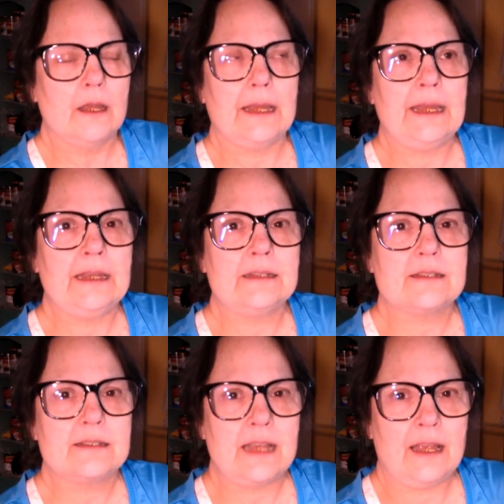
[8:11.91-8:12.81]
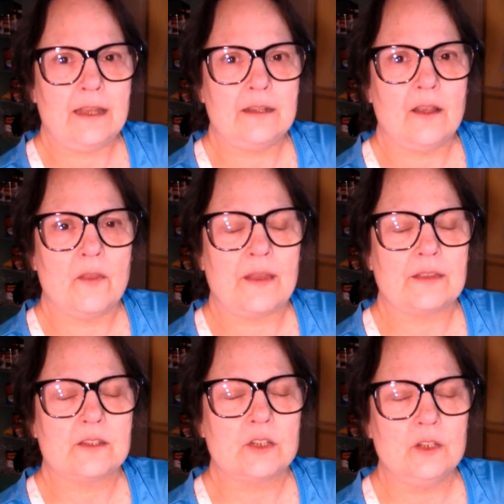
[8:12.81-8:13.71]
it said that the
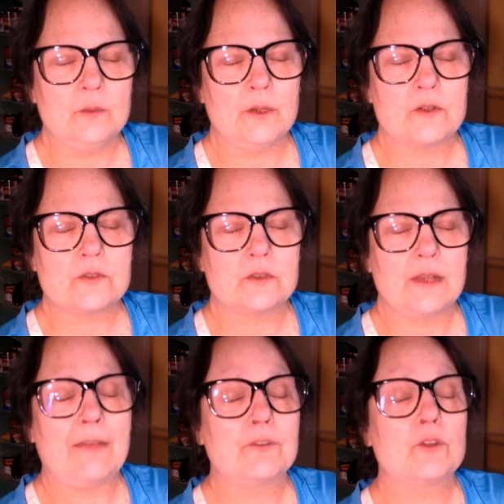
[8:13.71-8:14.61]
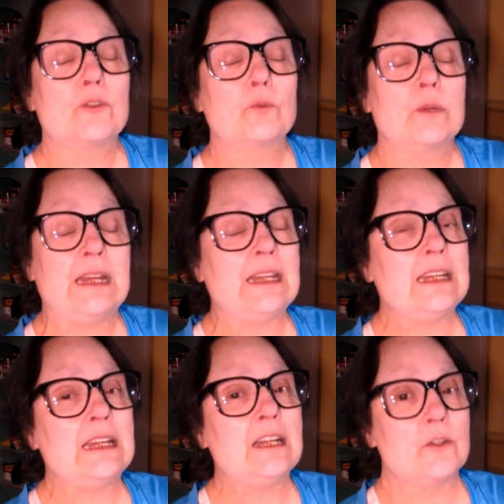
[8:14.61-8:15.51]
tumors, after 3
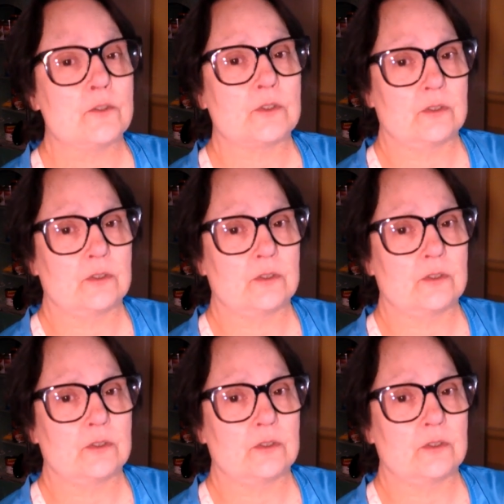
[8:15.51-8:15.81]
years